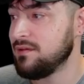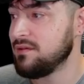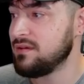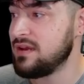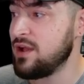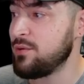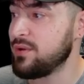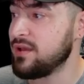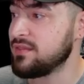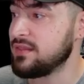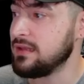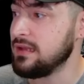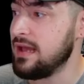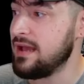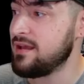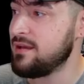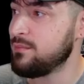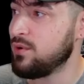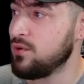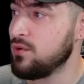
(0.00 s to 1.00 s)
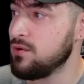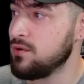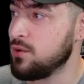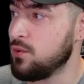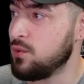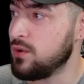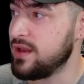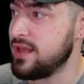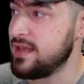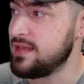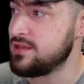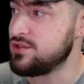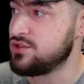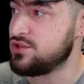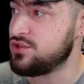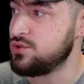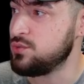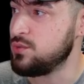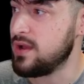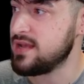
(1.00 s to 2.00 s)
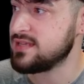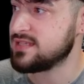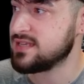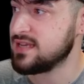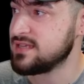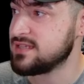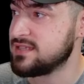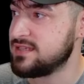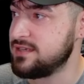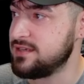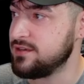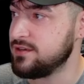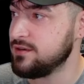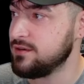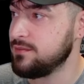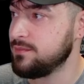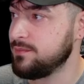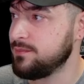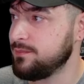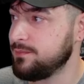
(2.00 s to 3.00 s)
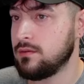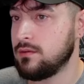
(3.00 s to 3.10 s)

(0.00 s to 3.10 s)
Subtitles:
Now we got the Lion Boar going into SS tier.